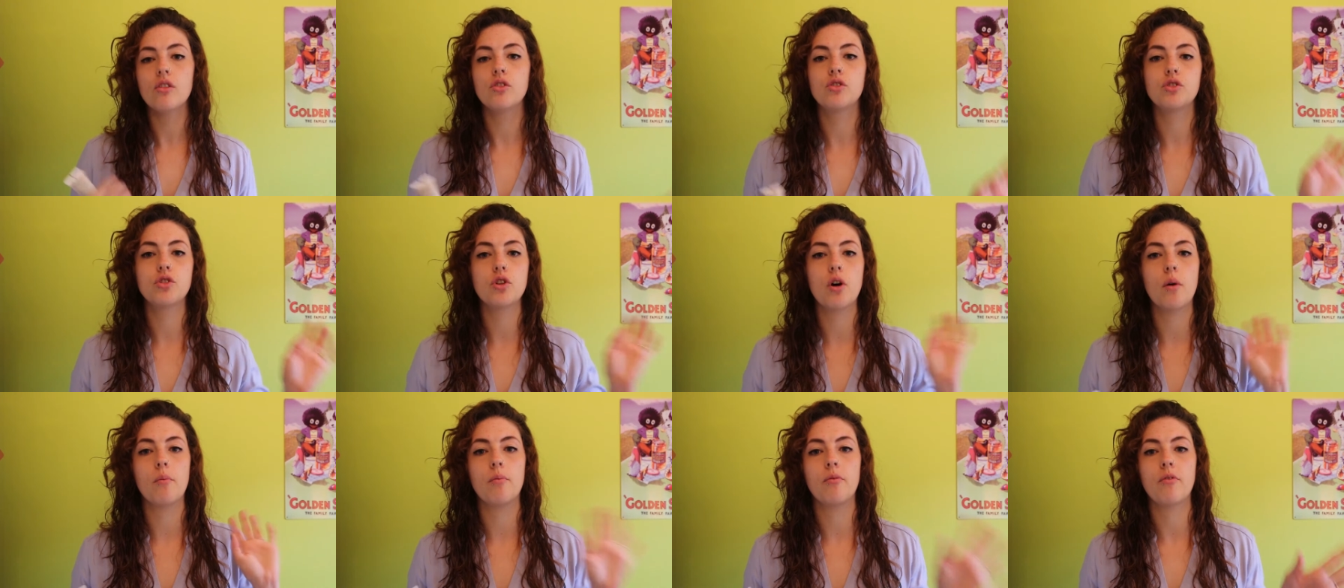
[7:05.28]

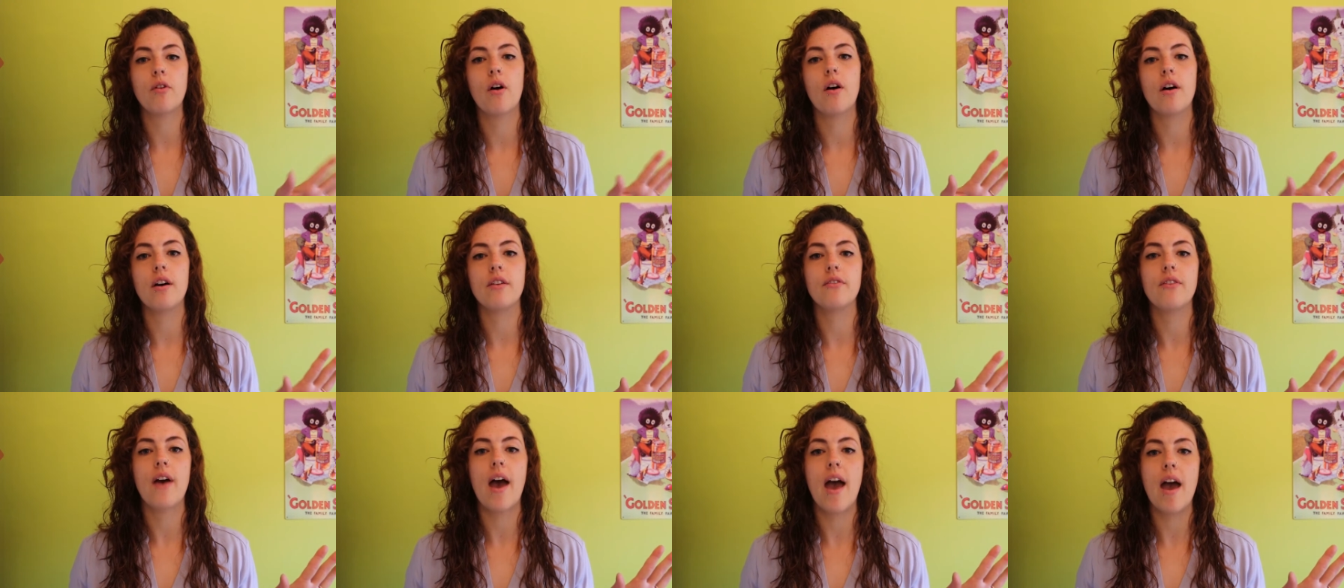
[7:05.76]
top
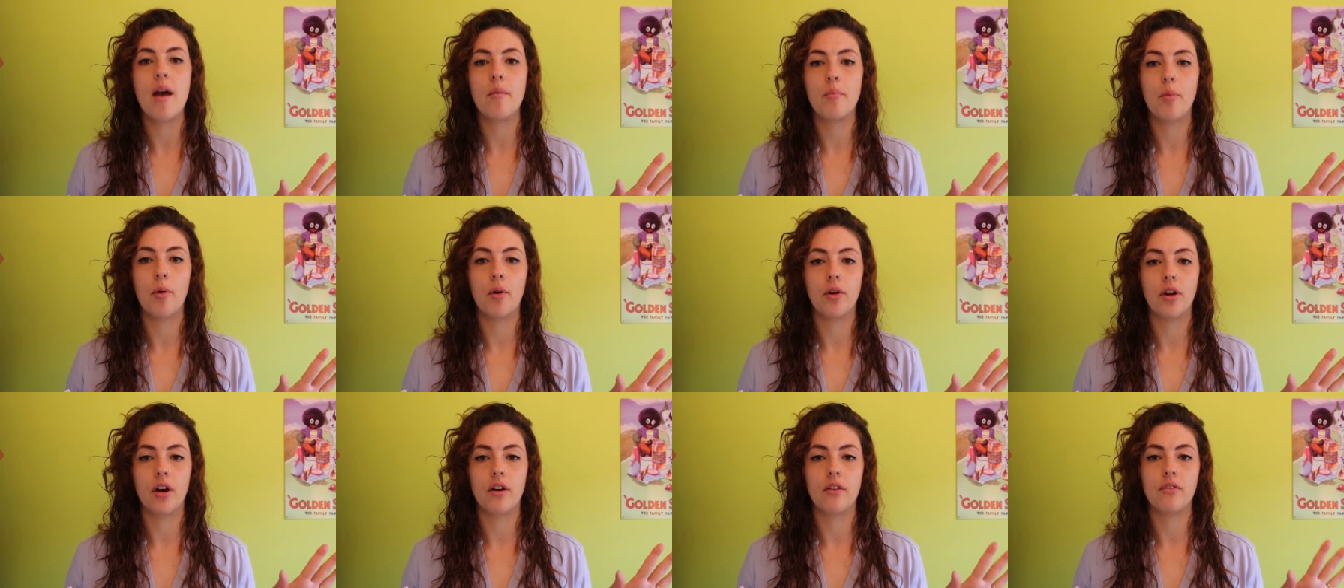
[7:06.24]
5 hair
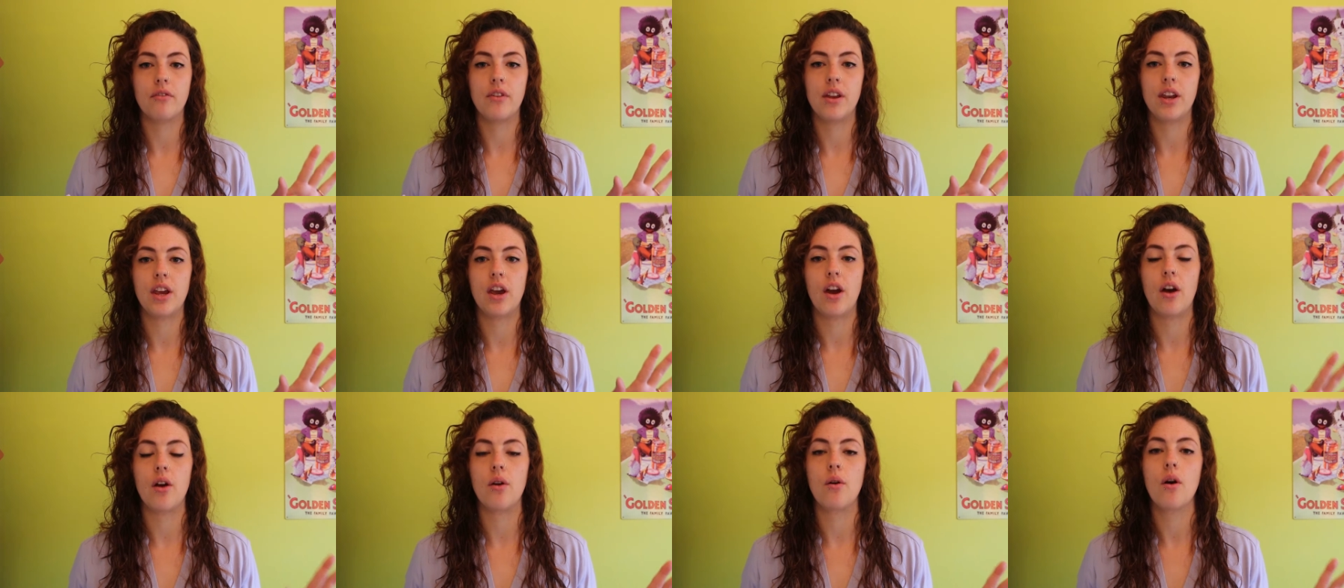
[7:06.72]
product
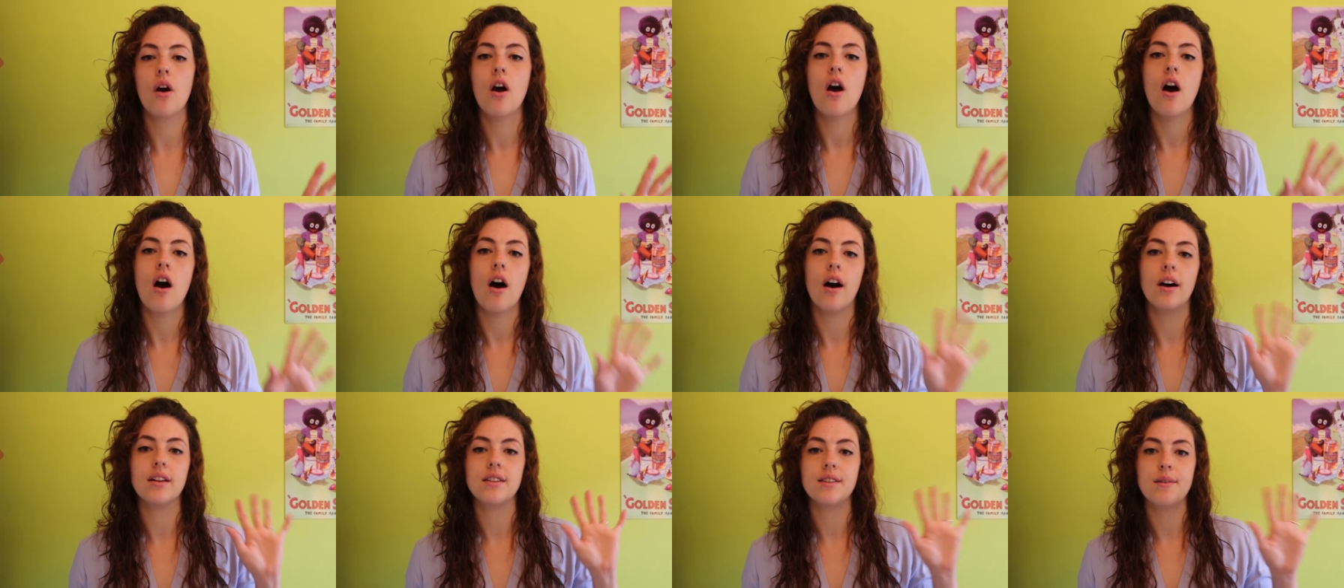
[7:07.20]
video
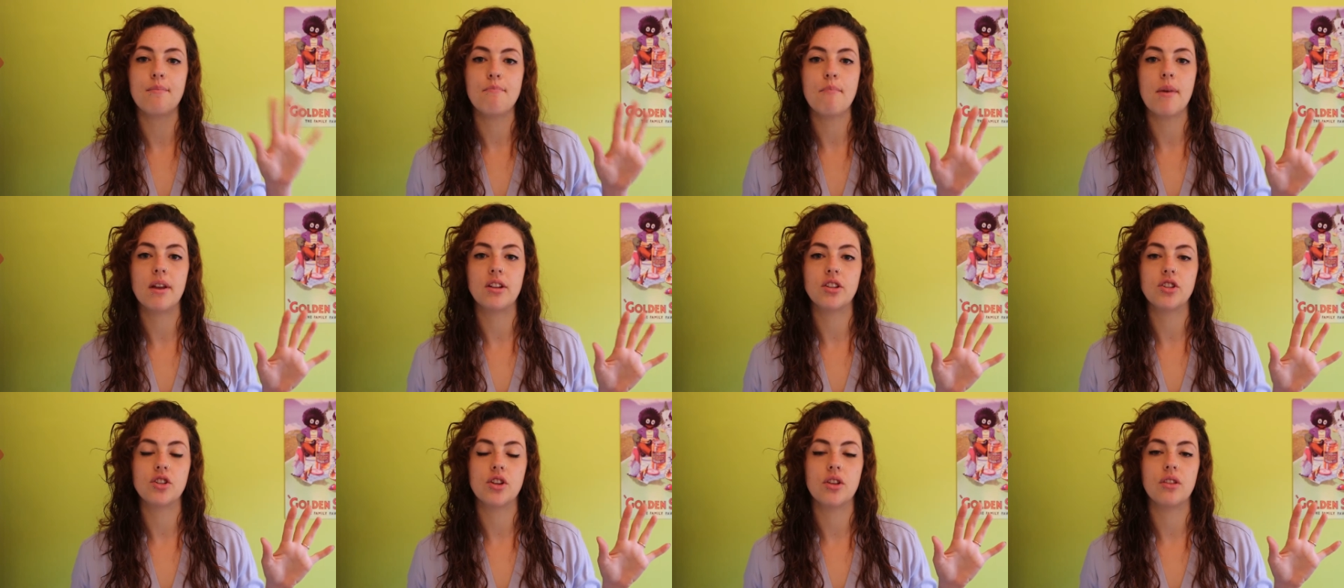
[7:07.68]
I did
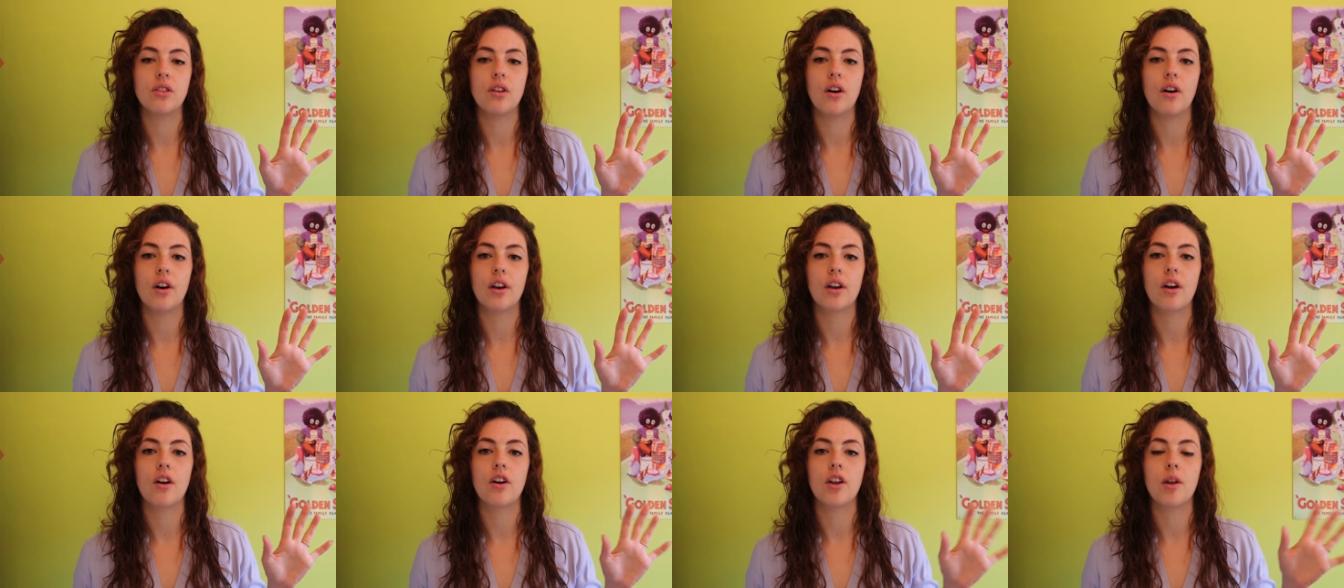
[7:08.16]
mention that
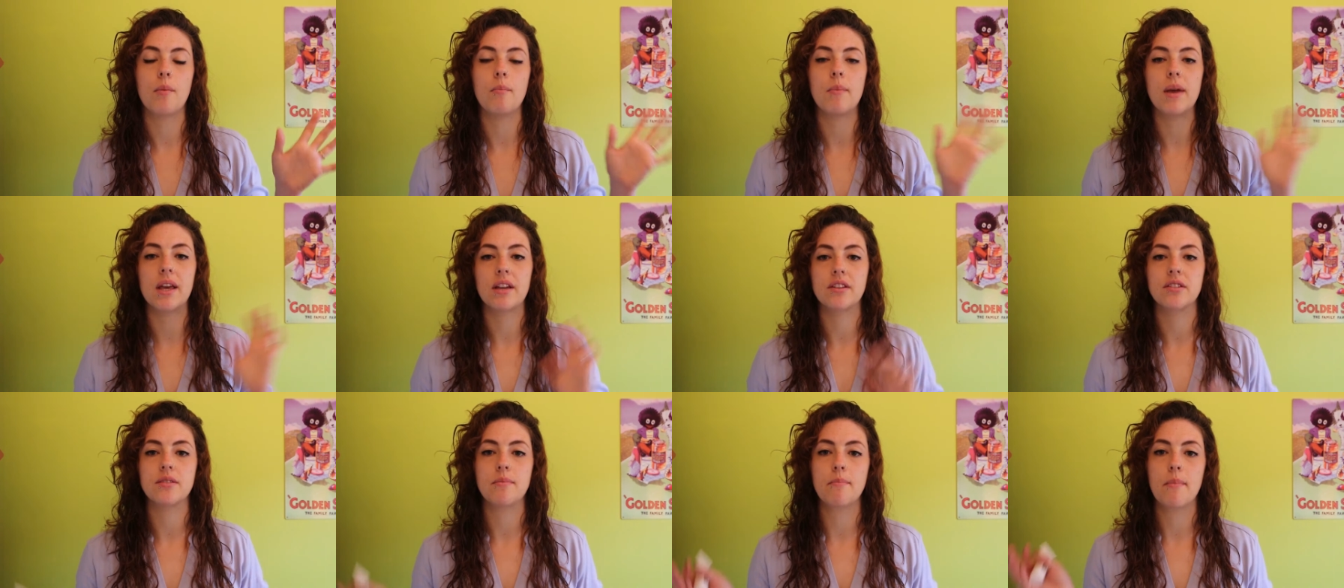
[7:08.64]
I kind of
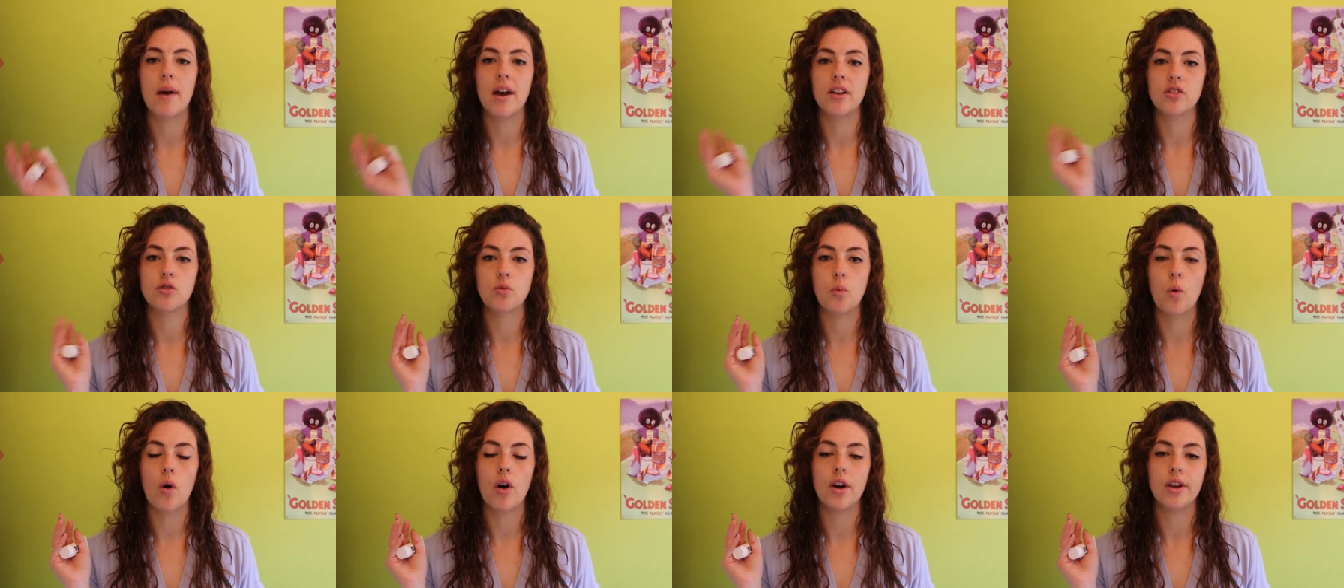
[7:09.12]
mix and
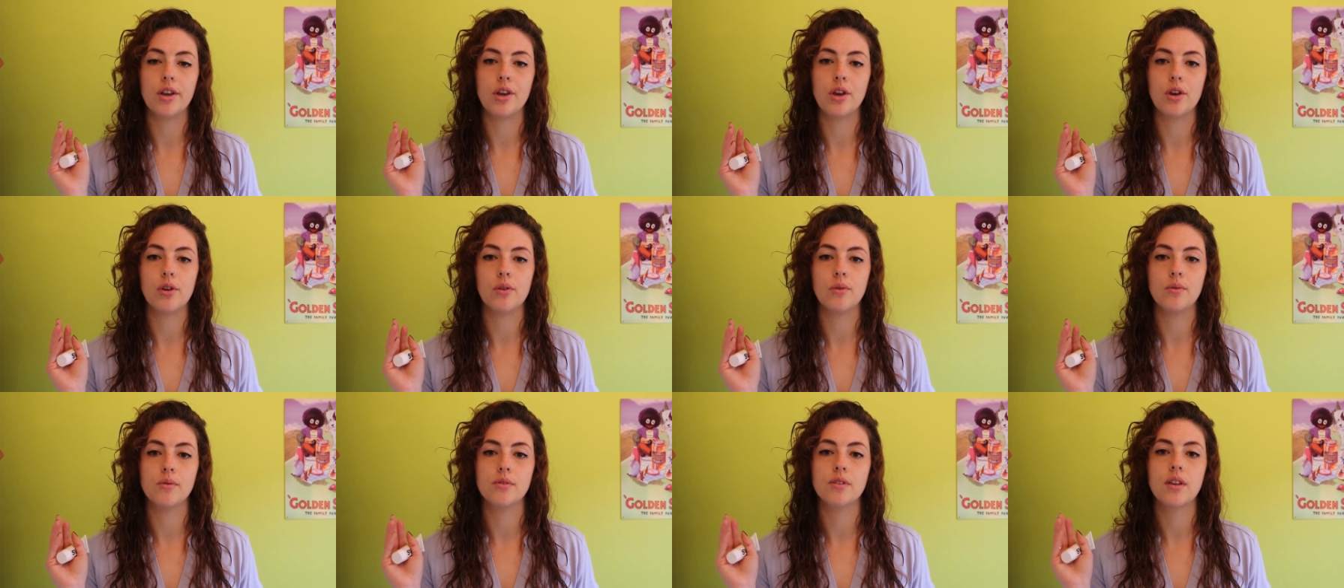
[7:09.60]
match what I
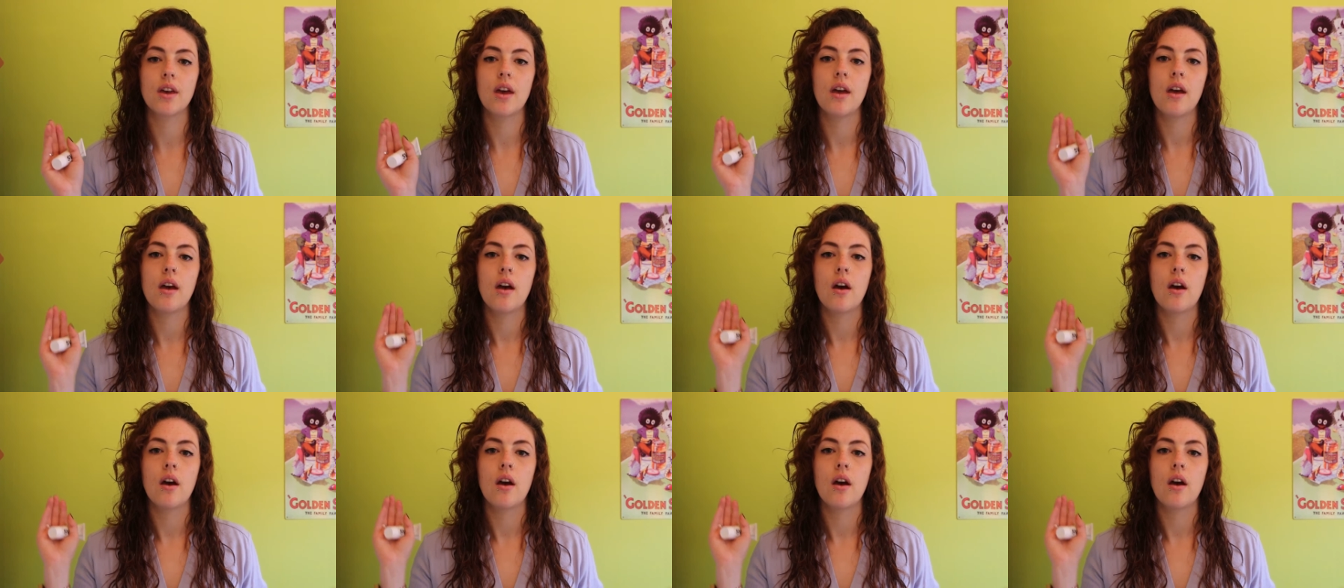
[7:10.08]
use